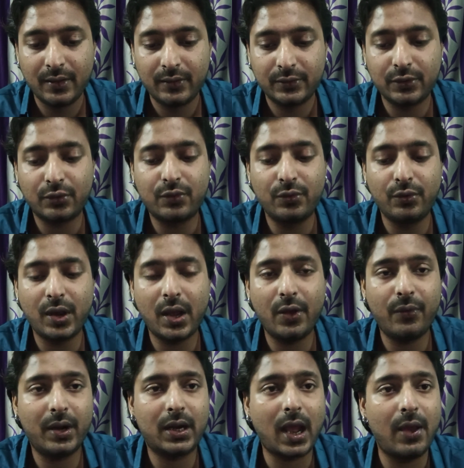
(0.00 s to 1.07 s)
So today
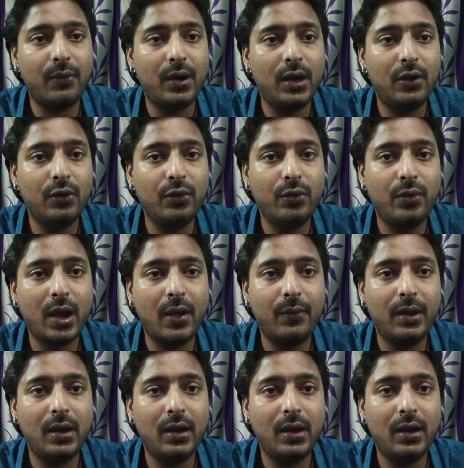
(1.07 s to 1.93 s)
what I will do, I